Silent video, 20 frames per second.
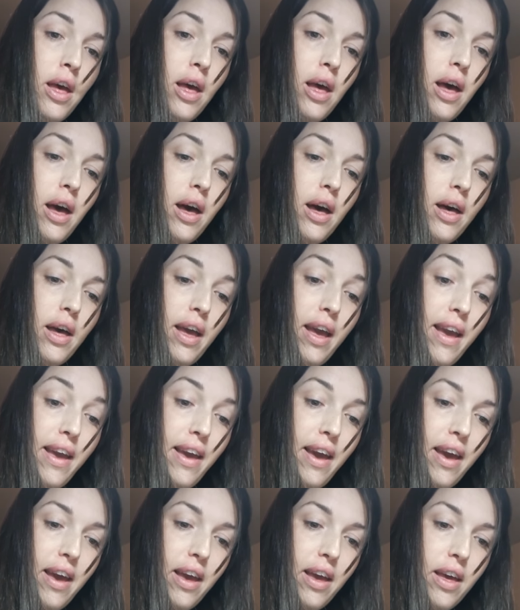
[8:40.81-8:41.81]
Hey
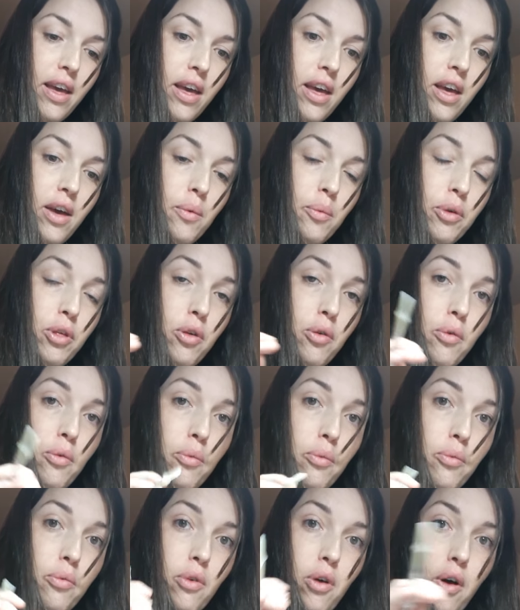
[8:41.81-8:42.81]
Hey, when you,
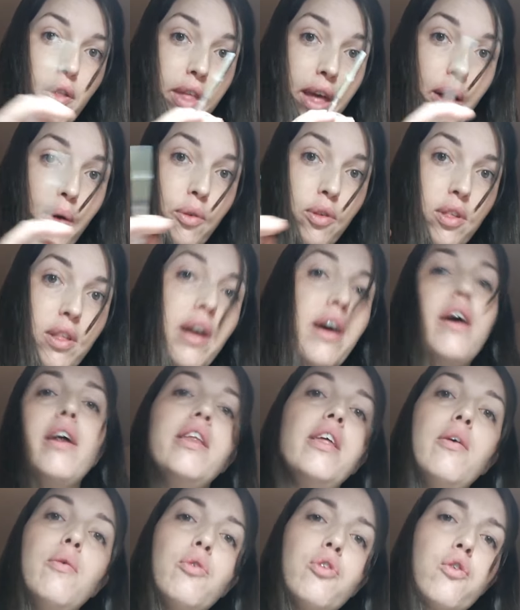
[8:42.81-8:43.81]
on the outside, he
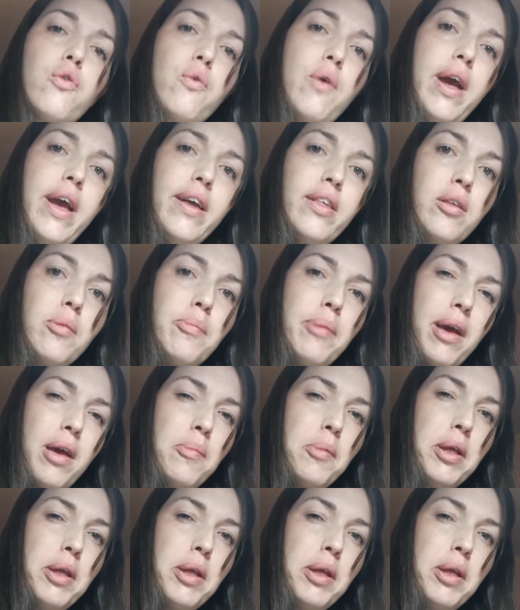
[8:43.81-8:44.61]
was gray as a baby.